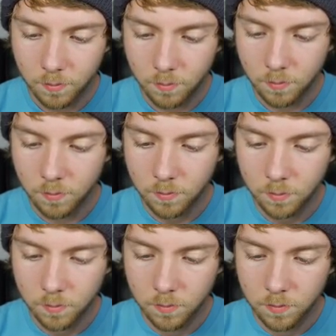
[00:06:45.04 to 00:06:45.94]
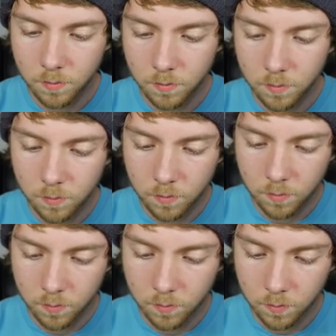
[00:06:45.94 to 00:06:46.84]

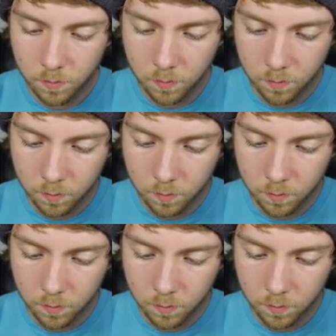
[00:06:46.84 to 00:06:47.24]
[no speech]